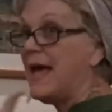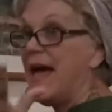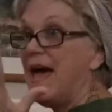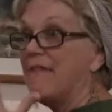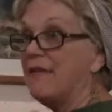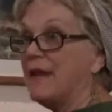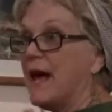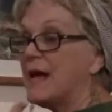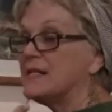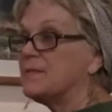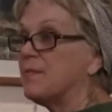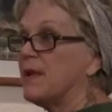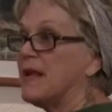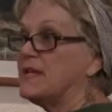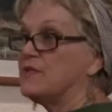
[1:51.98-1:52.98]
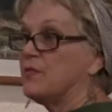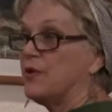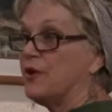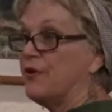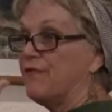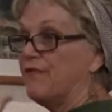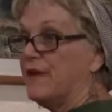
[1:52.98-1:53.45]
to have a nice place
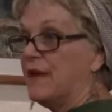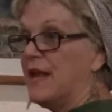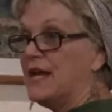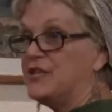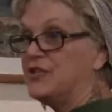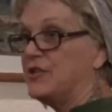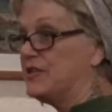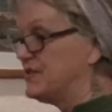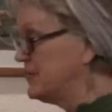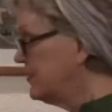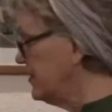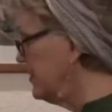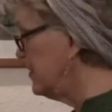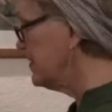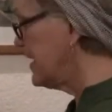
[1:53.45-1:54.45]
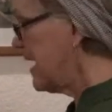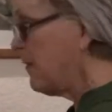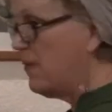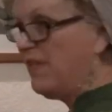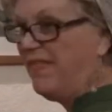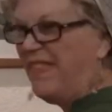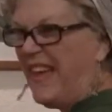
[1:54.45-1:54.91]
where your ventilation is good, because
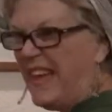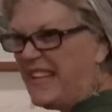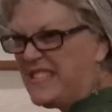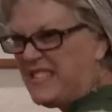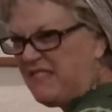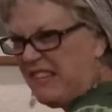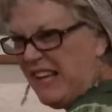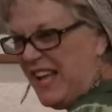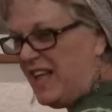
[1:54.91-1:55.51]
I wouldn't think it's real